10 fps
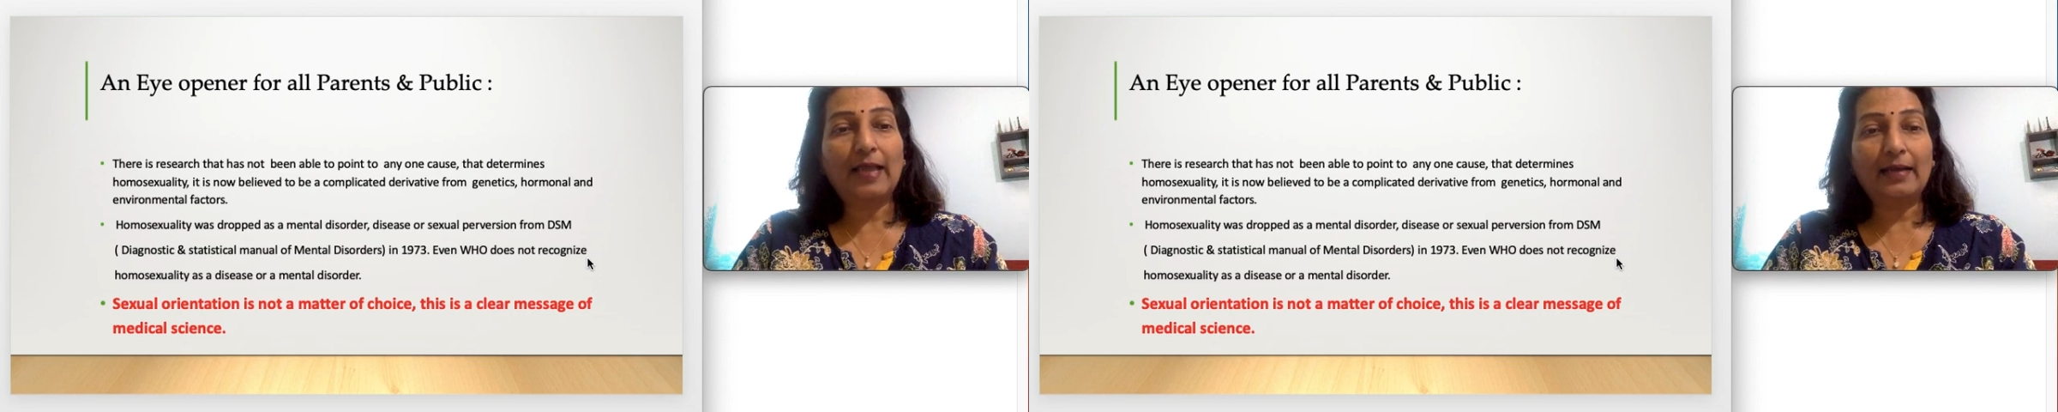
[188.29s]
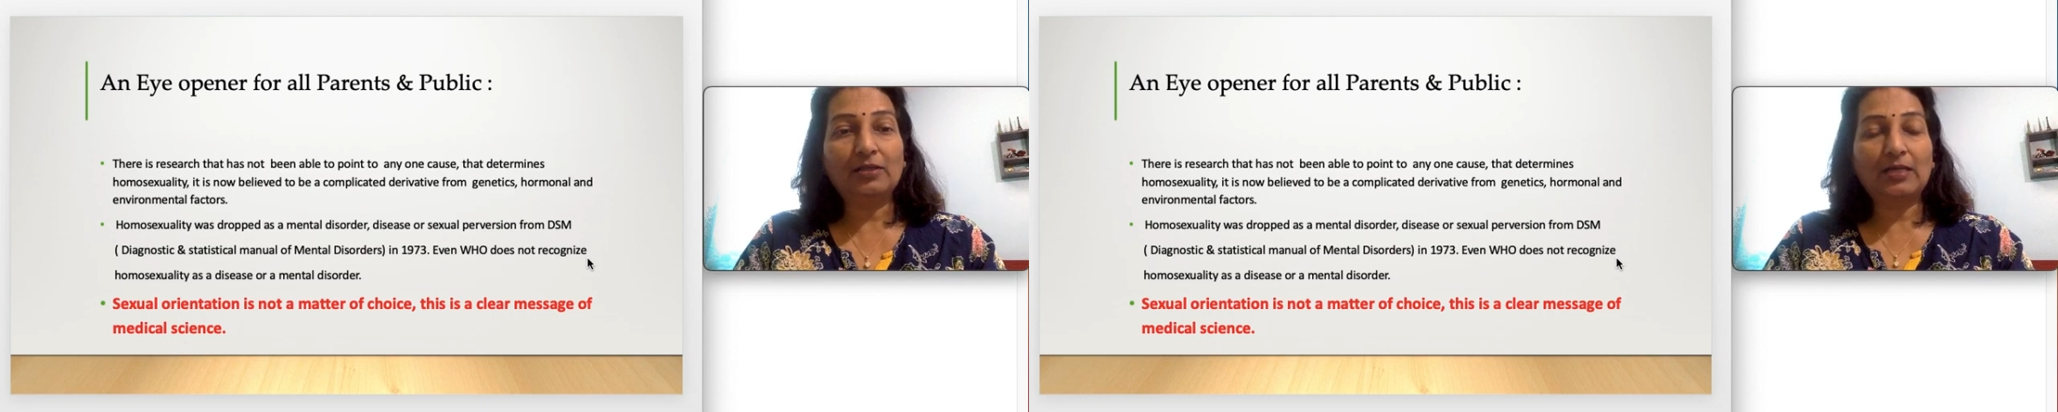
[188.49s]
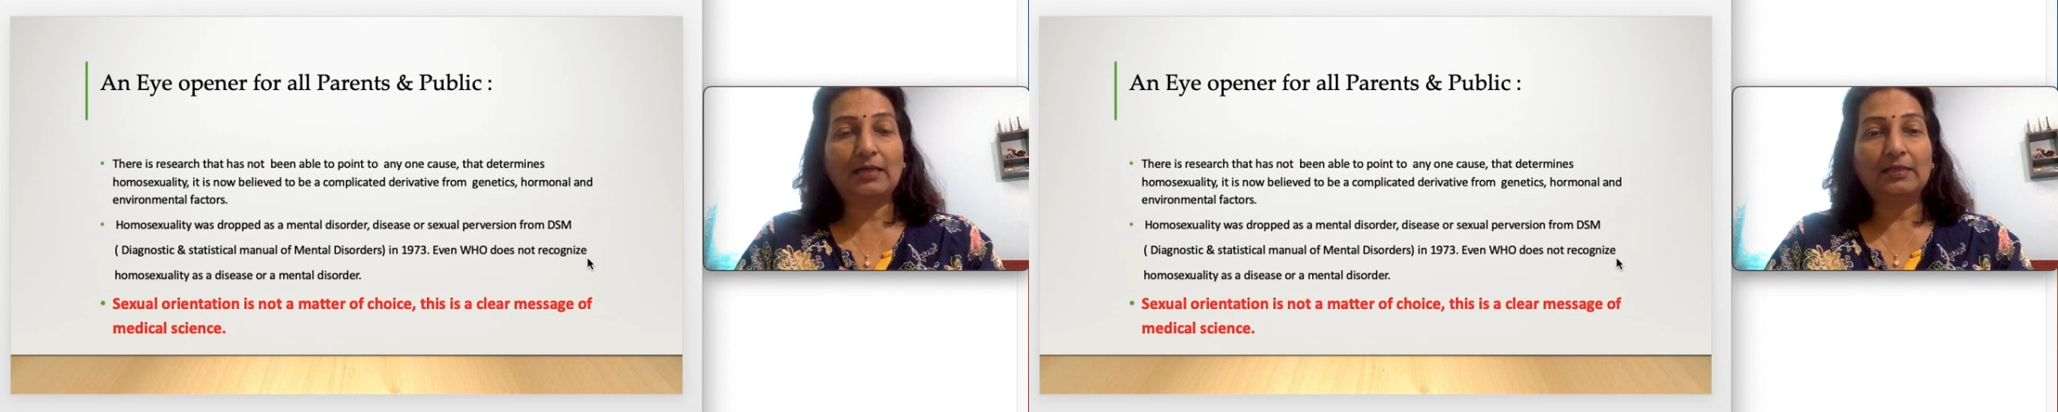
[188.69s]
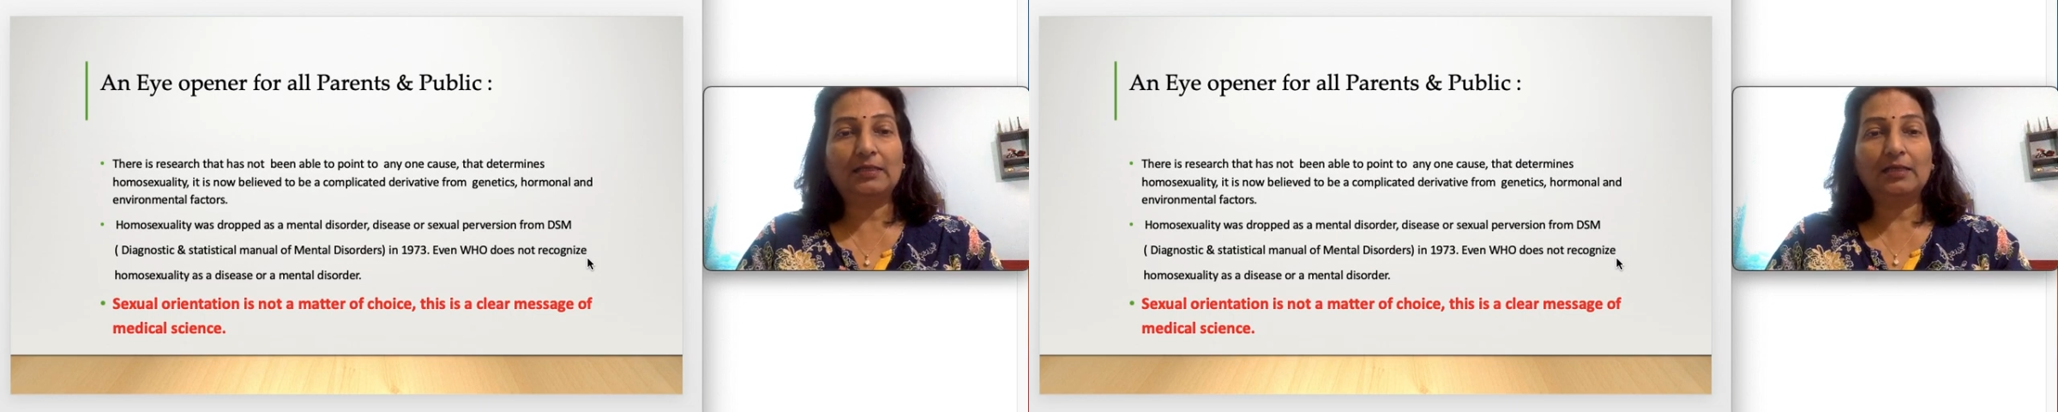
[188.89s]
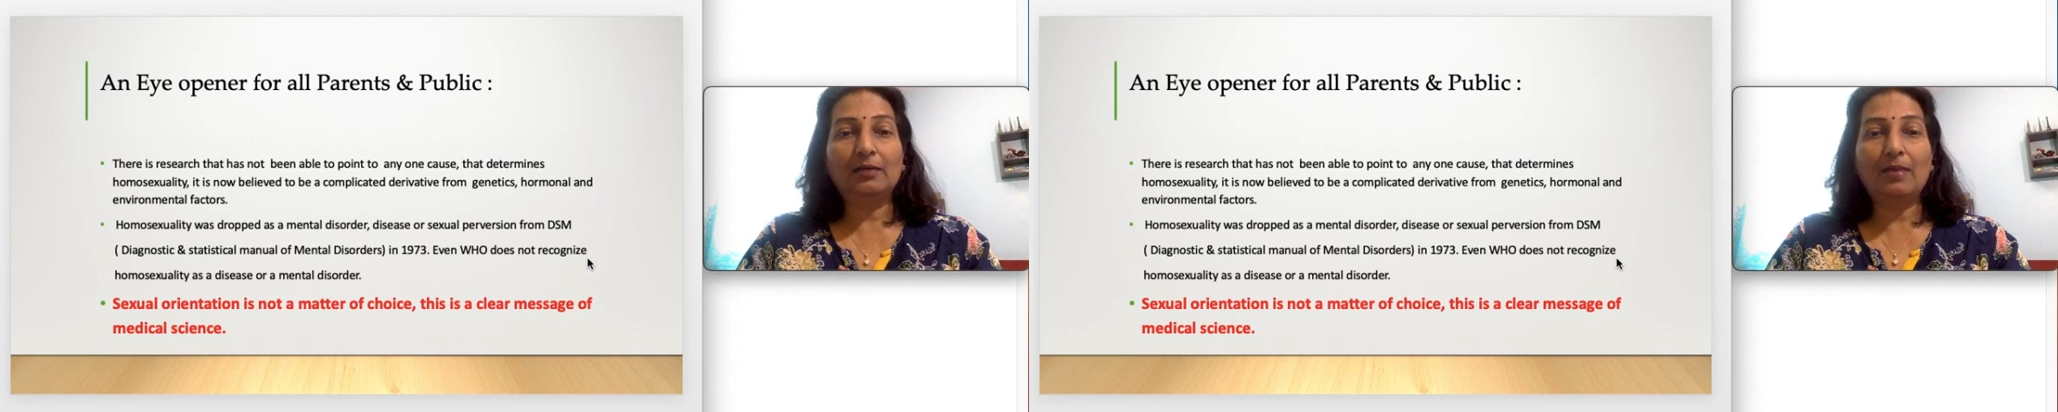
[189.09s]
and
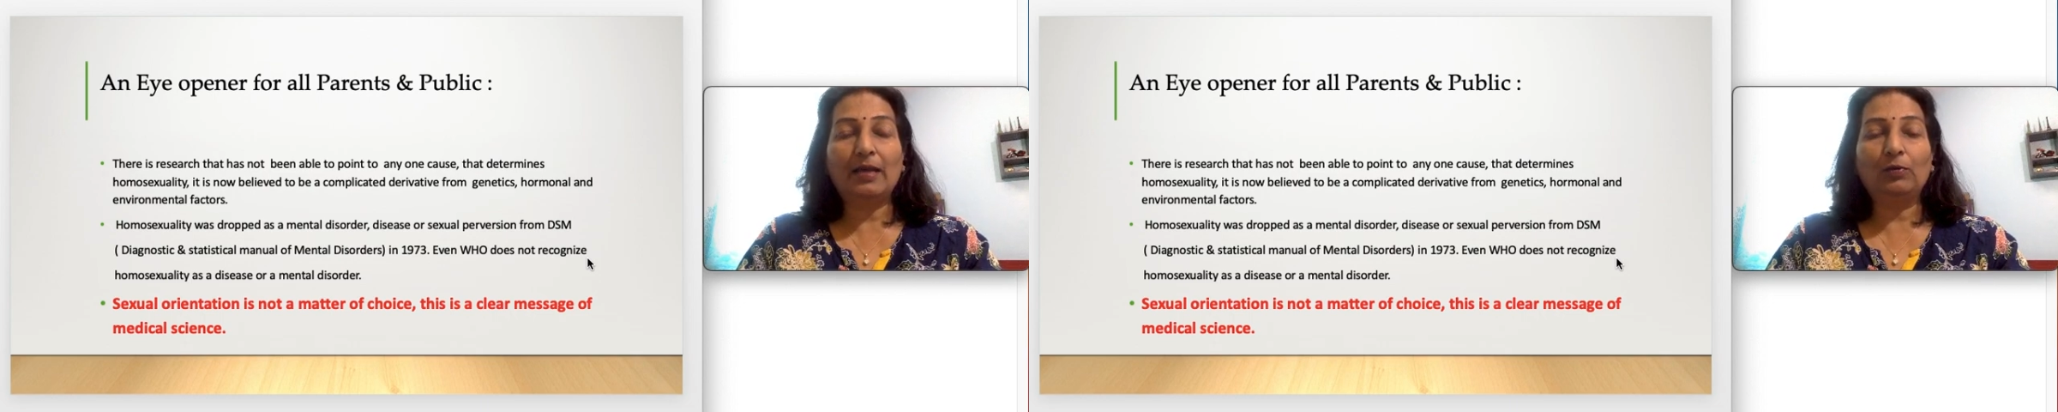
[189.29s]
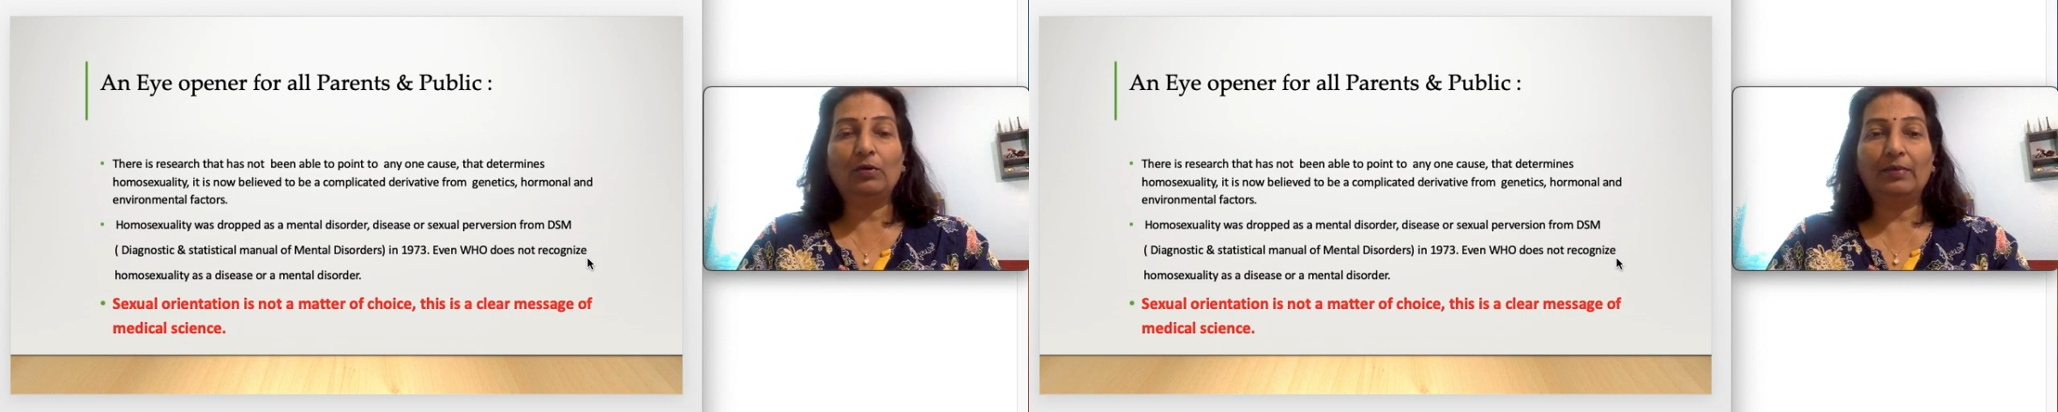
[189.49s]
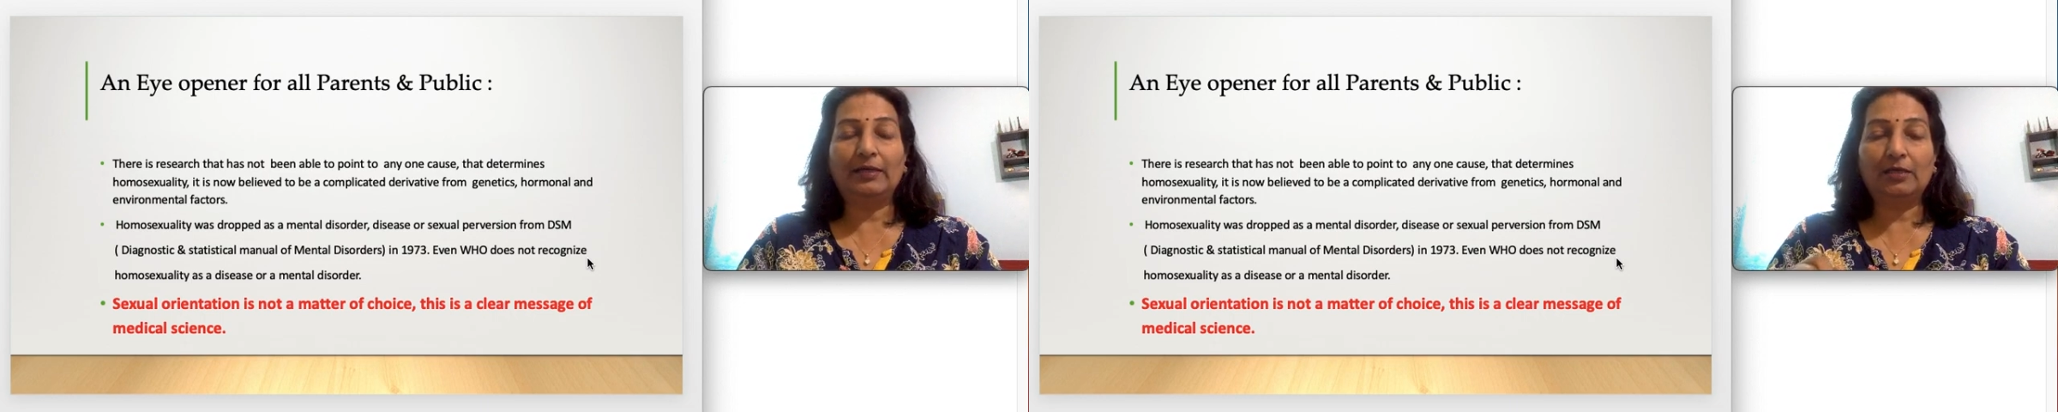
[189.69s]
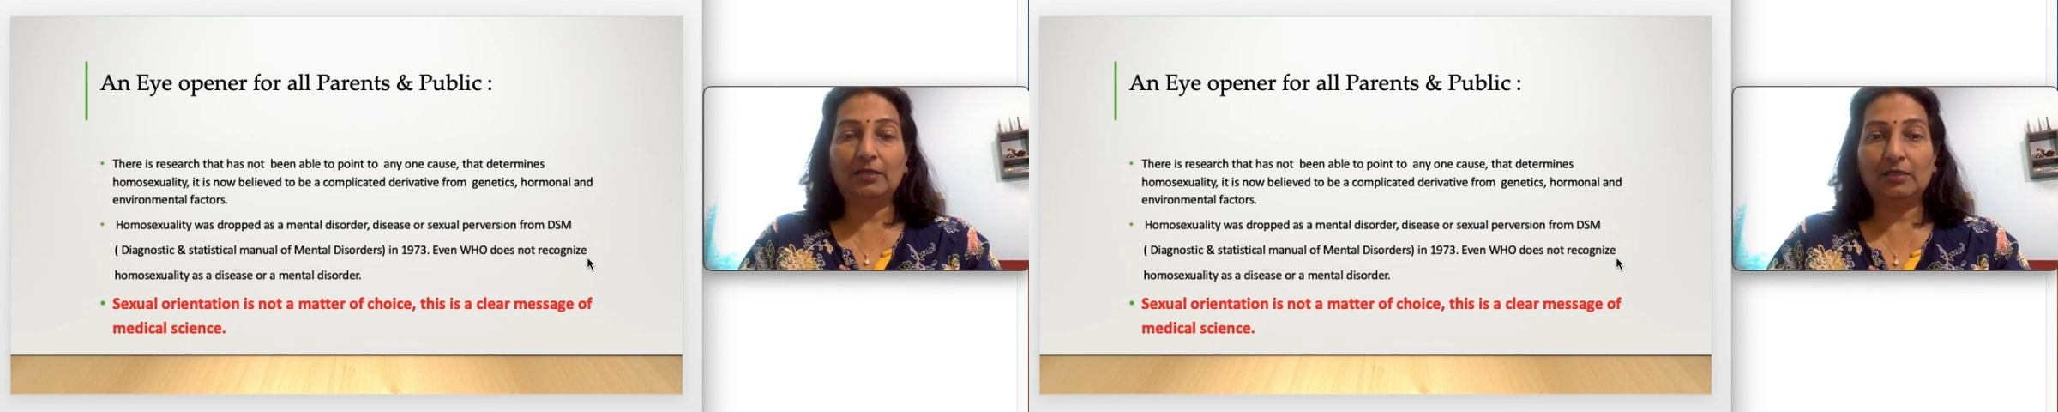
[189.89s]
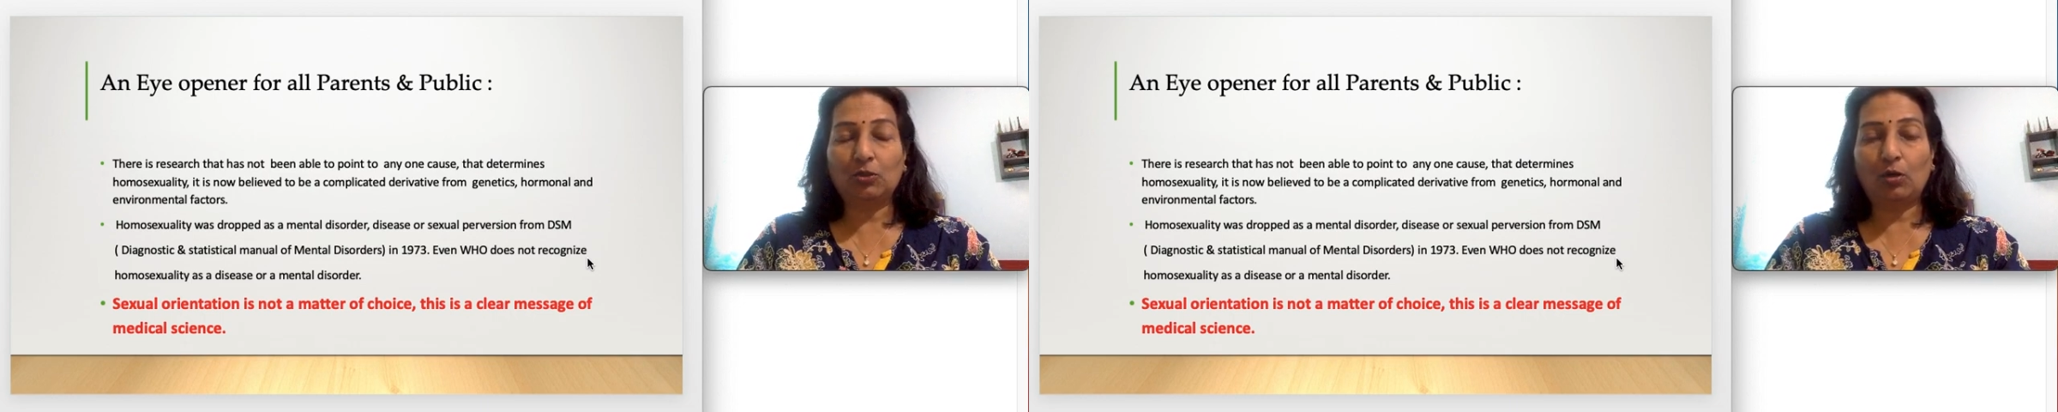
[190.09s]
Statistical Manual of Mental
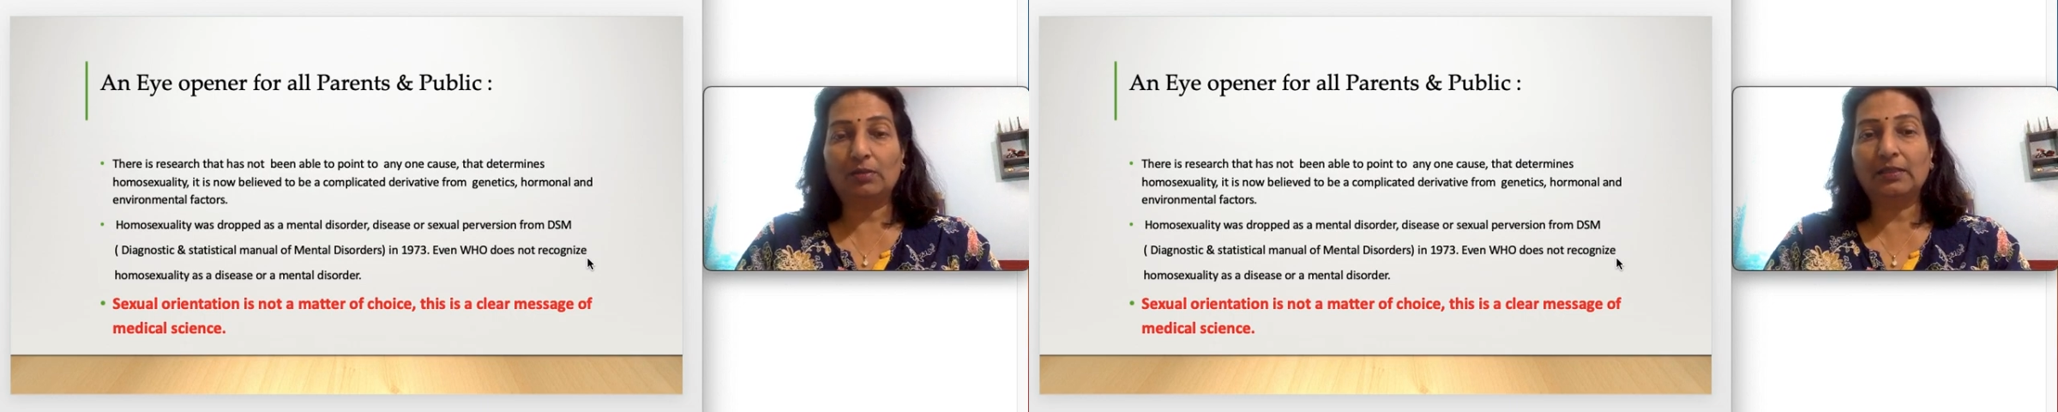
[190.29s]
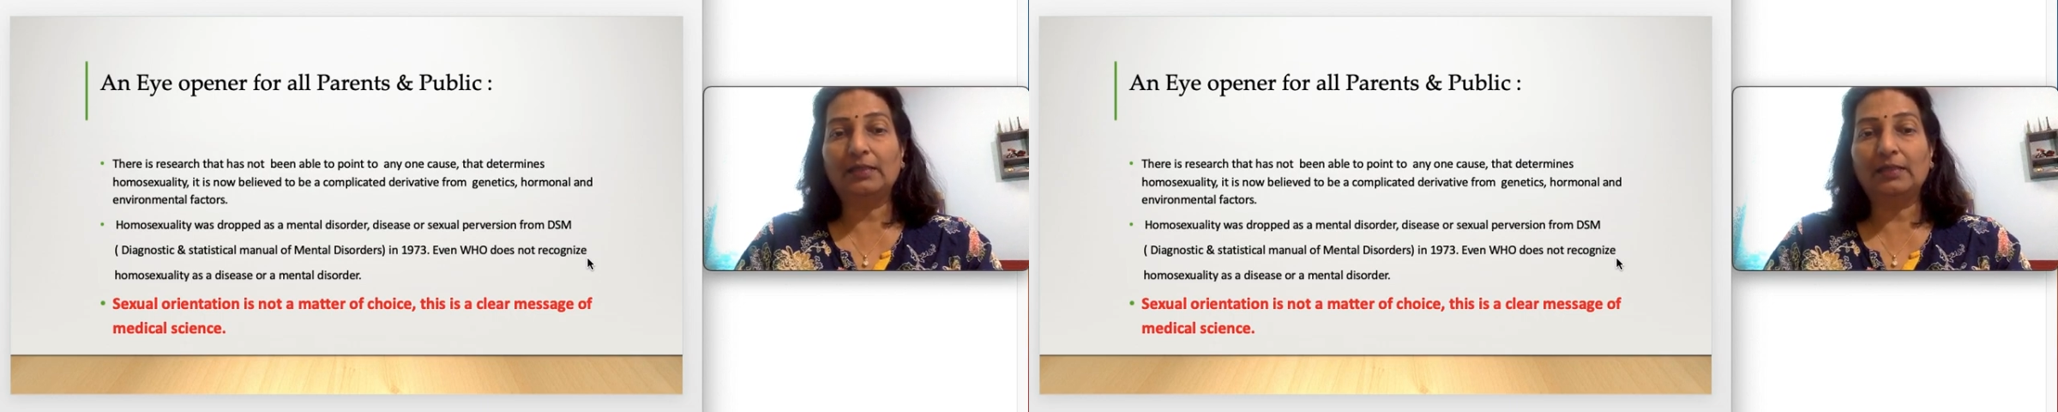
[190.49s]
Disorders in